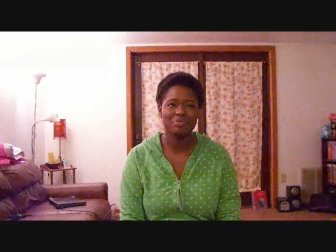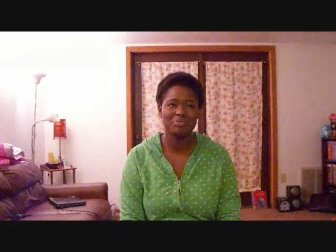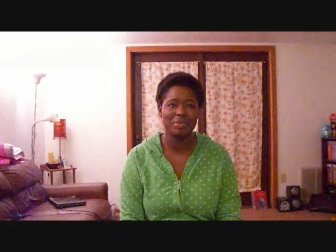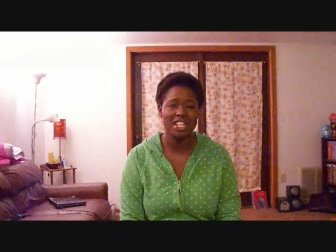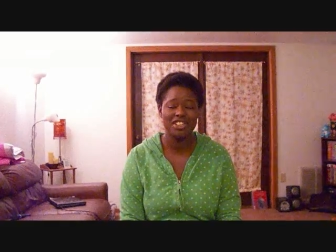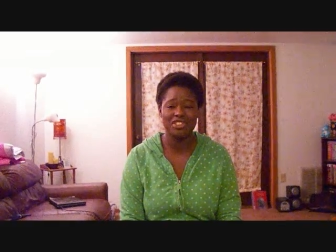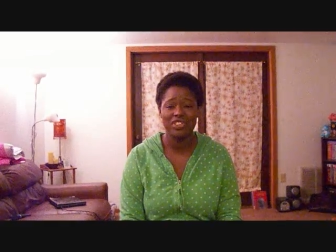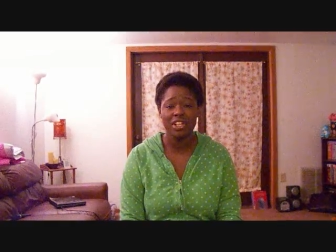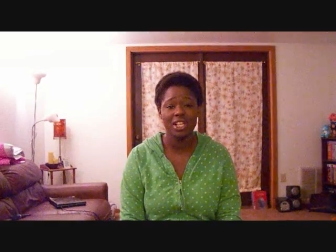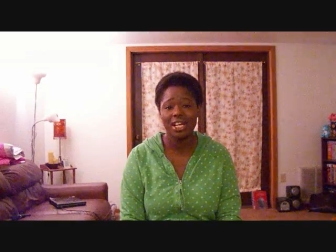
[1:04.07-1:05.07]
make you
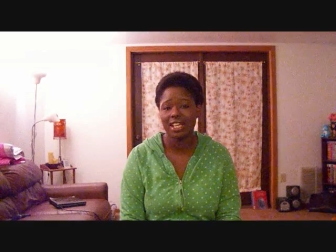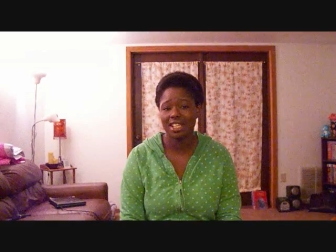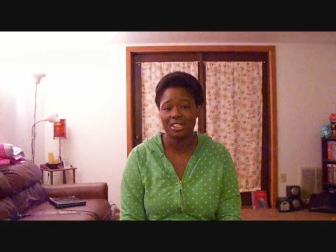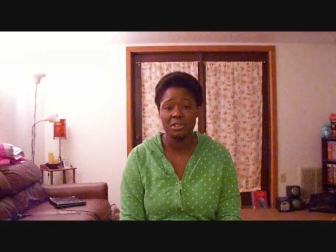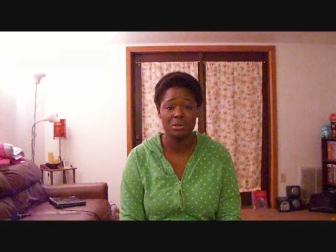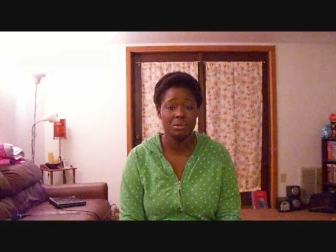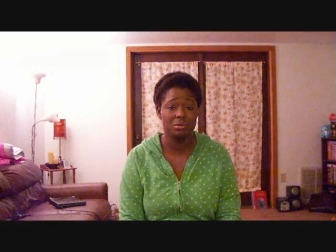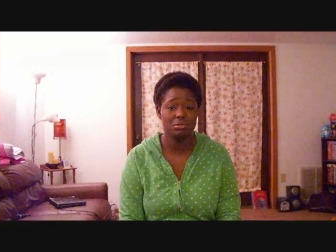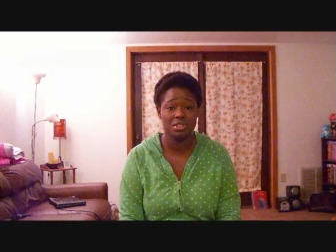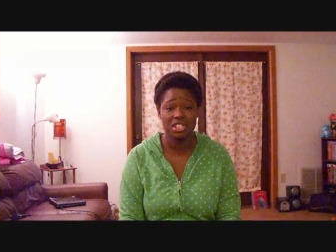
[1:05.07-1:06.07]
feel like
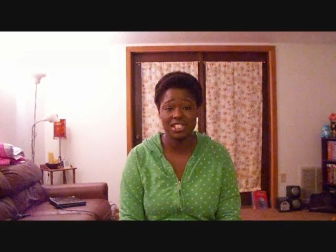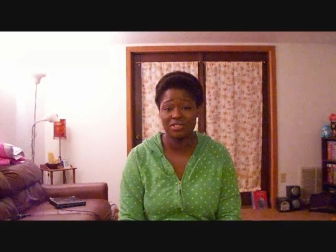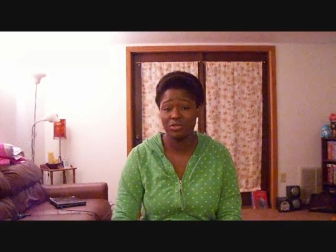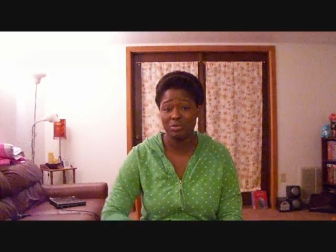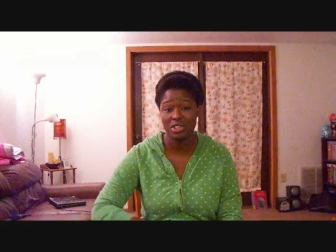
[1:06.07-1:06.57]
you just,